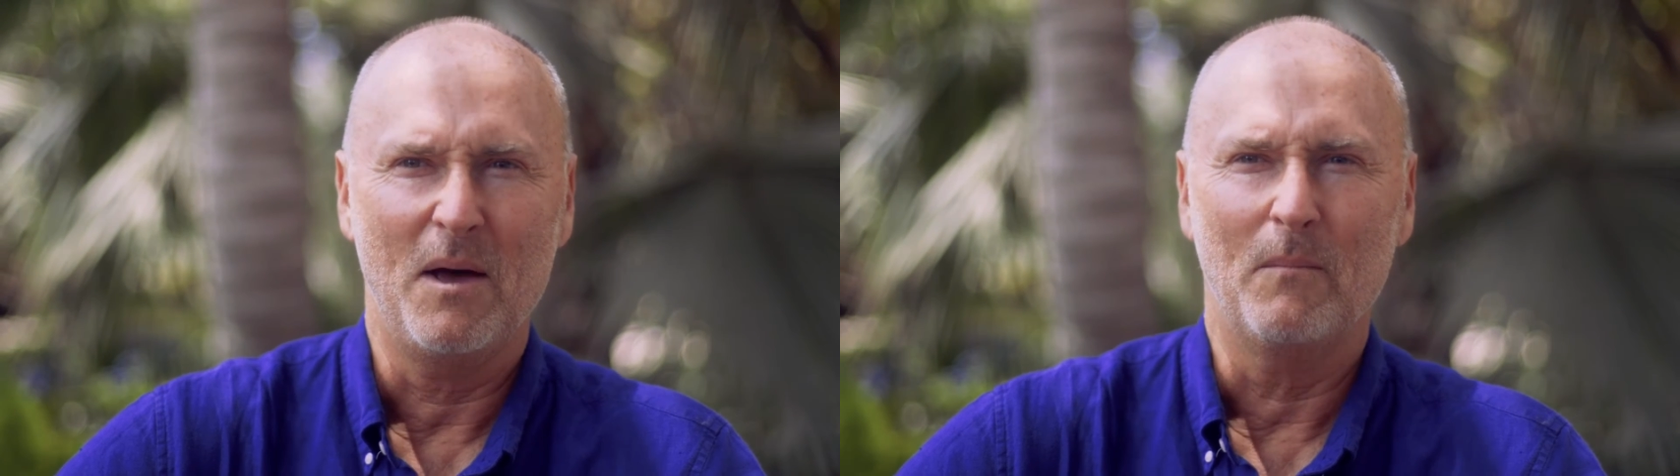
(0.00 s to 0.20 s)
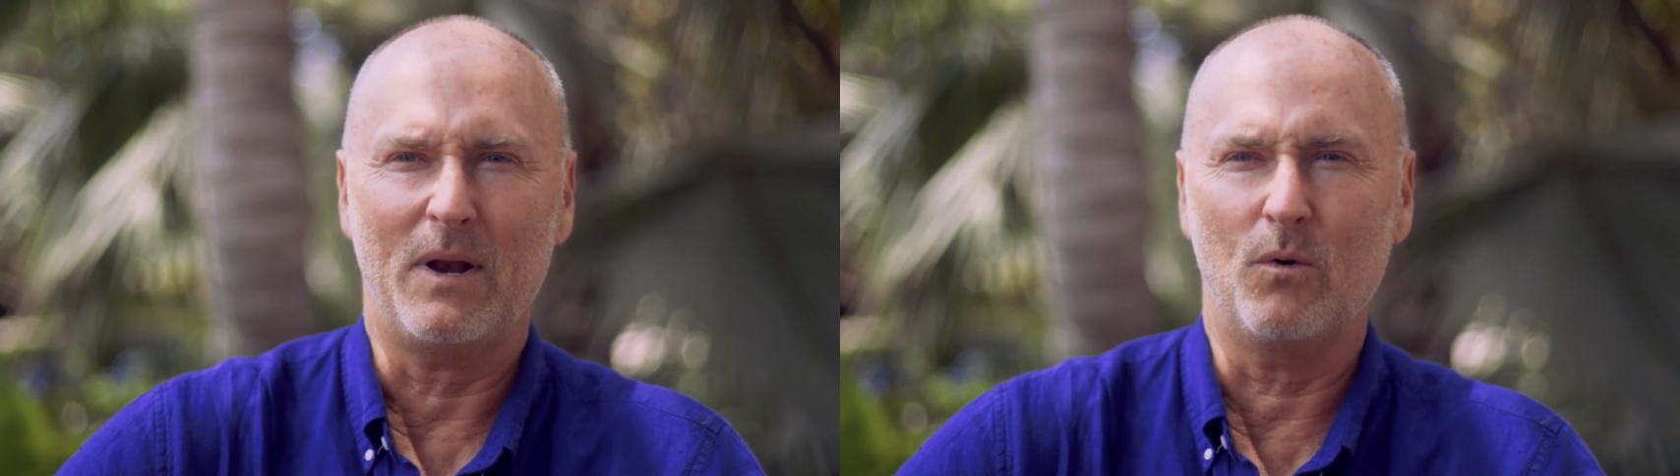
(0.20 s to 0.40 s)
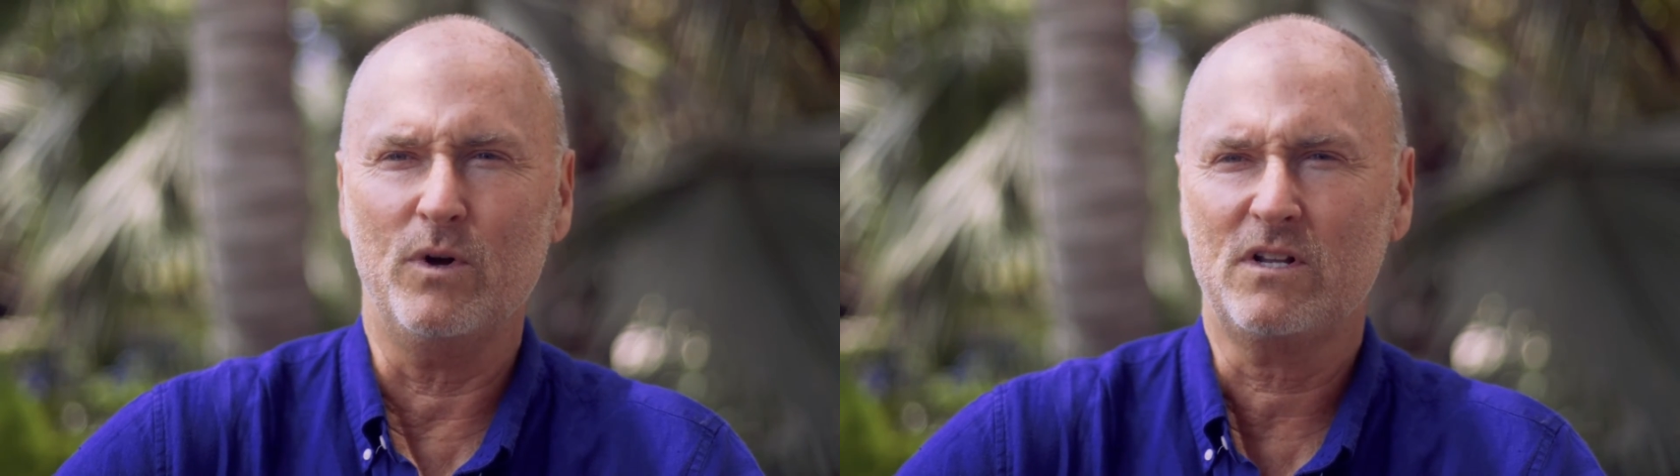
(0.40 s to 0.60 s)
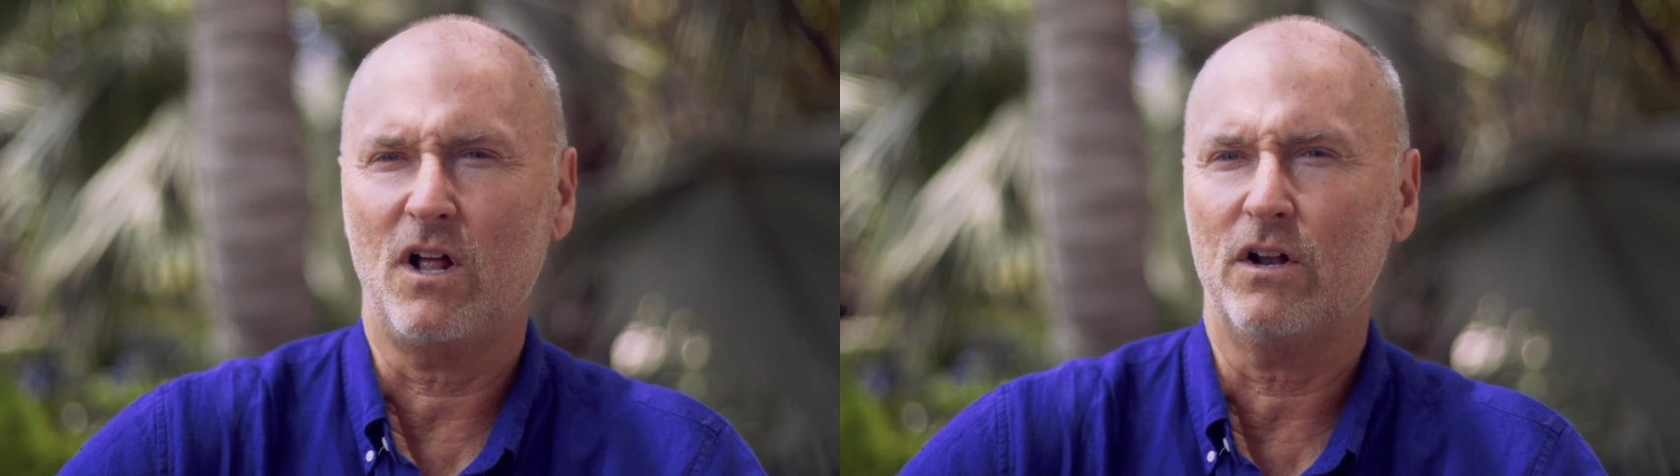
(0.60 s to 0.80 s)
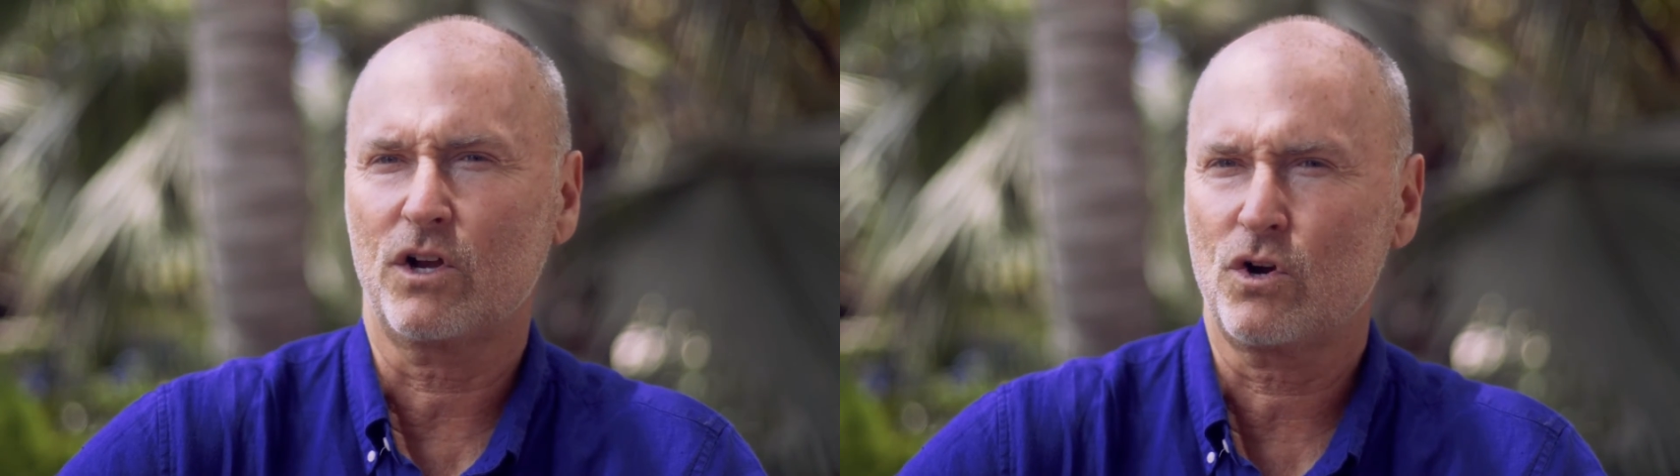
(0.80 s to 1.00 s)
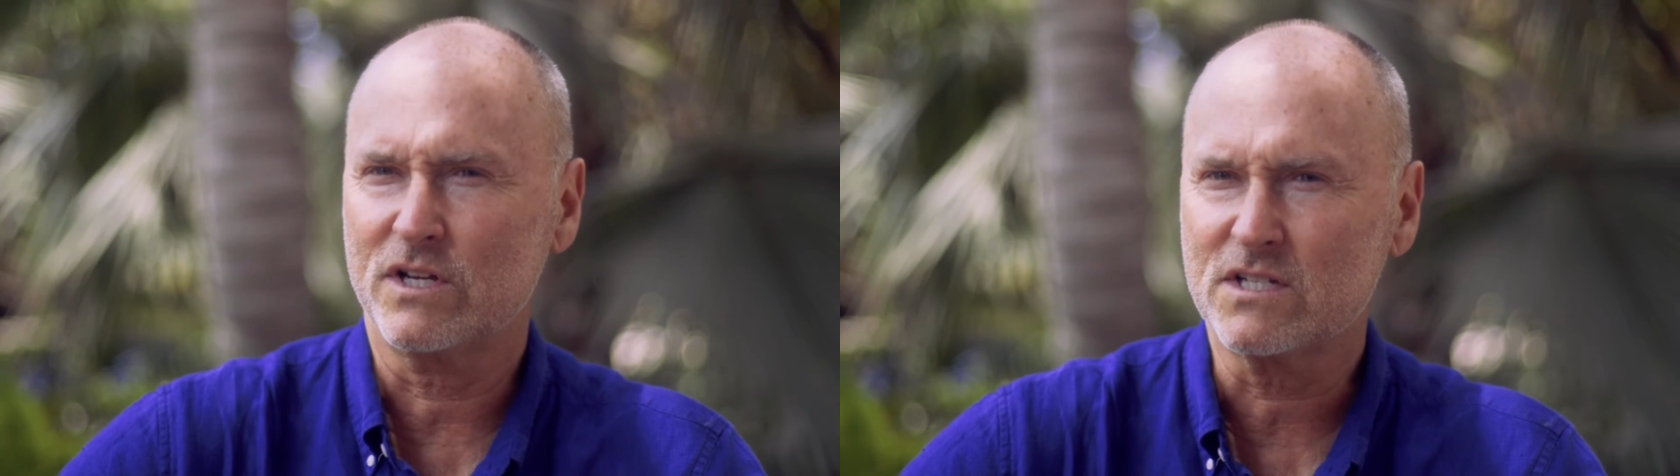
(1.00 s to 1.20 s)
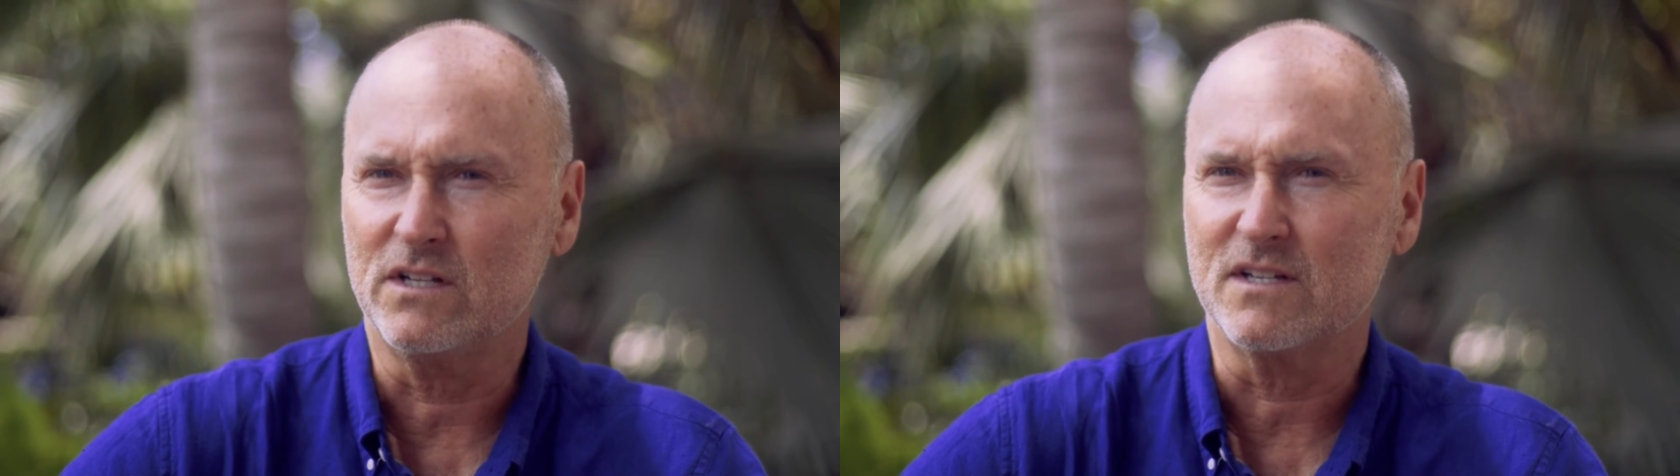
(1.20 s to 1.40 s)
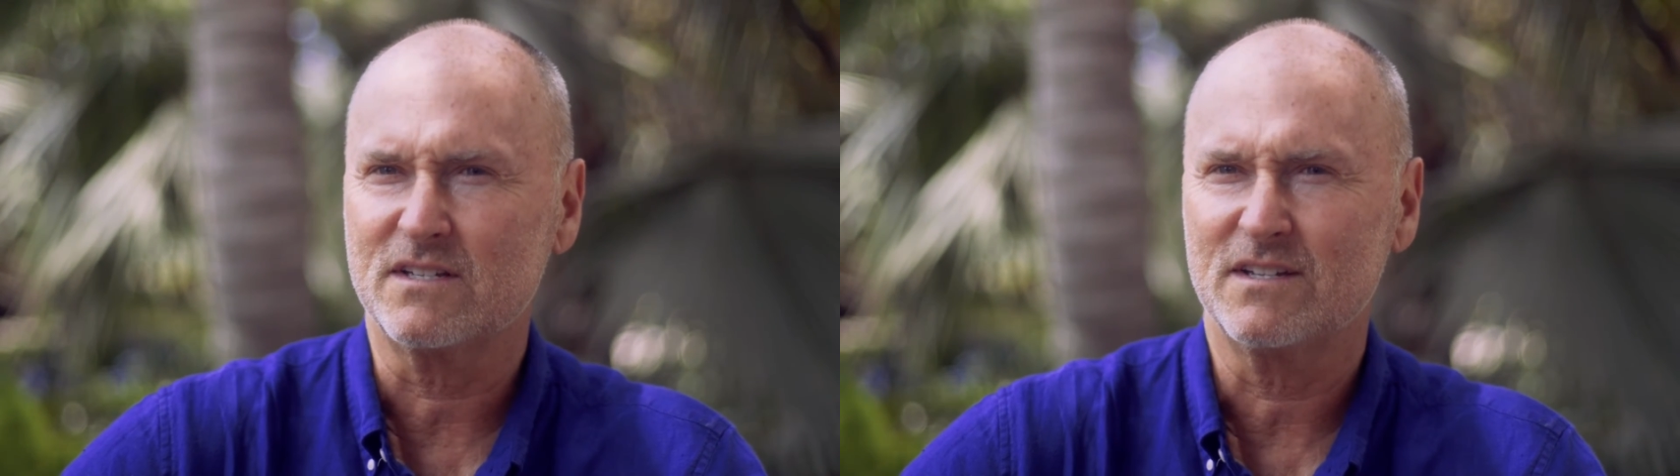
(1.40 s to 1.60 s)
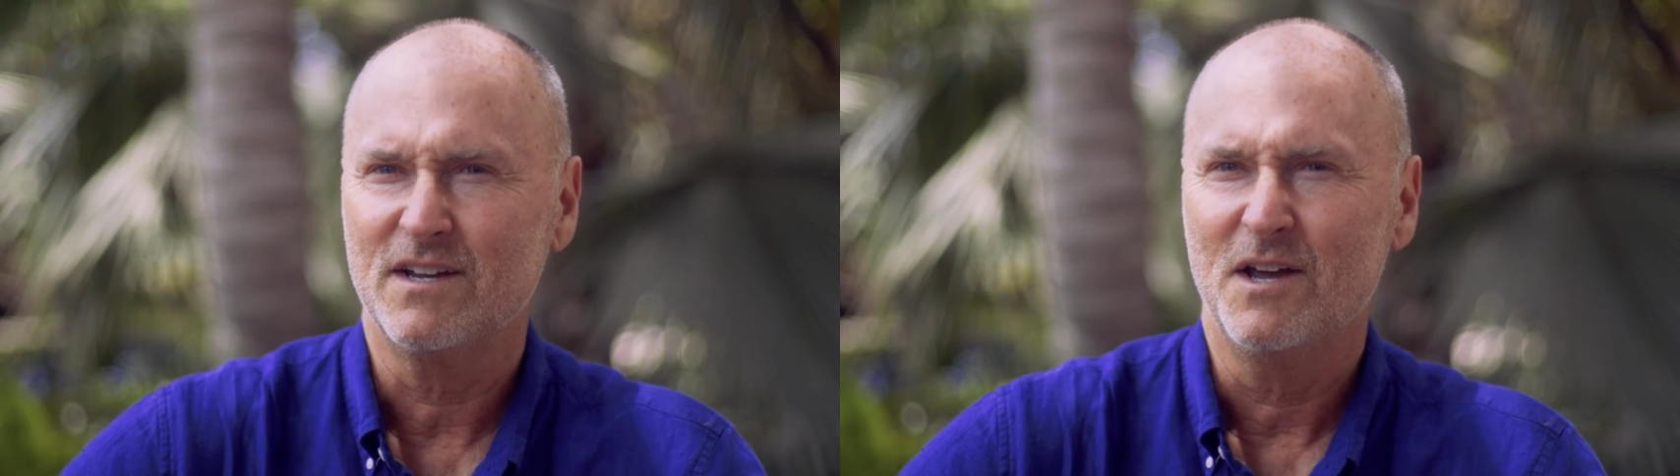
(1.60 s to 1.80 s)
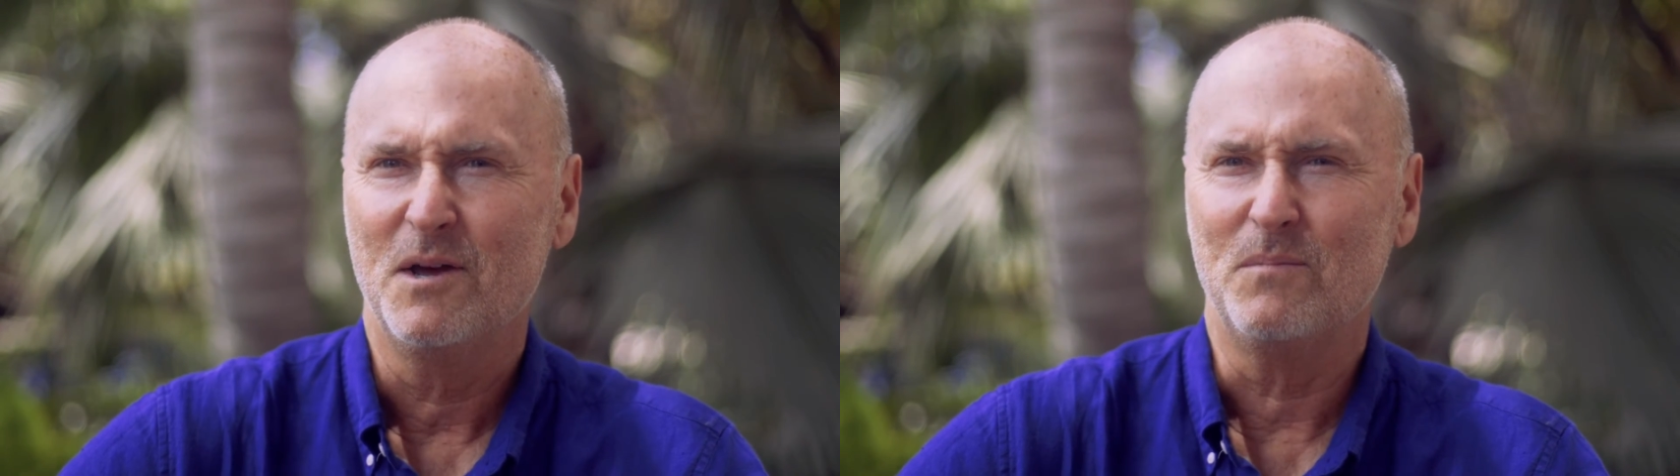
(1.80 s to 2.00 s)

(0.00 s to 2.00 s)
But I would call it a chrysalis,